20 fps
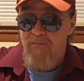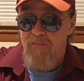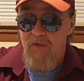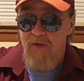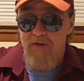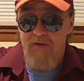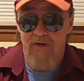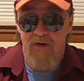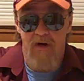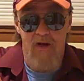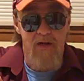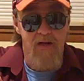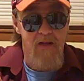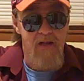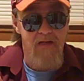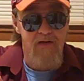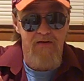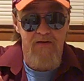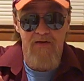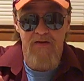There's a lot of
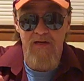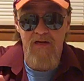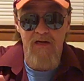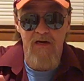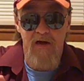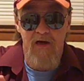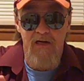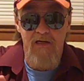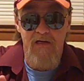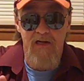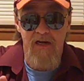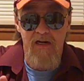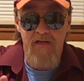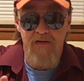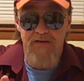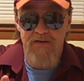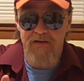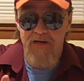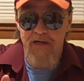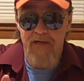that
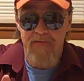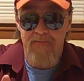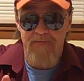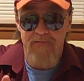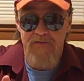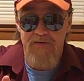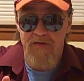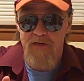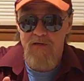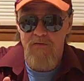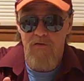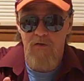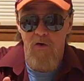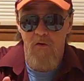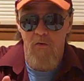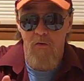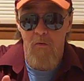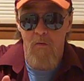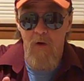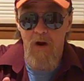C-19 stuff still
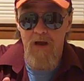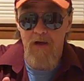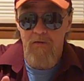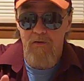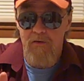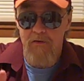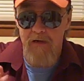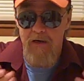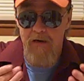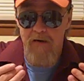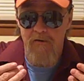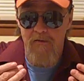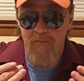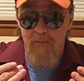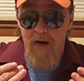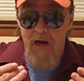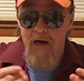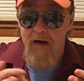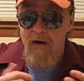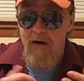going around, and here in
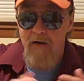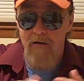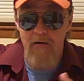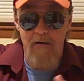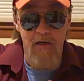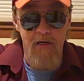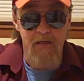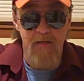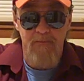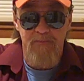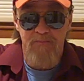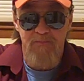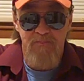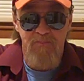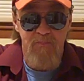my area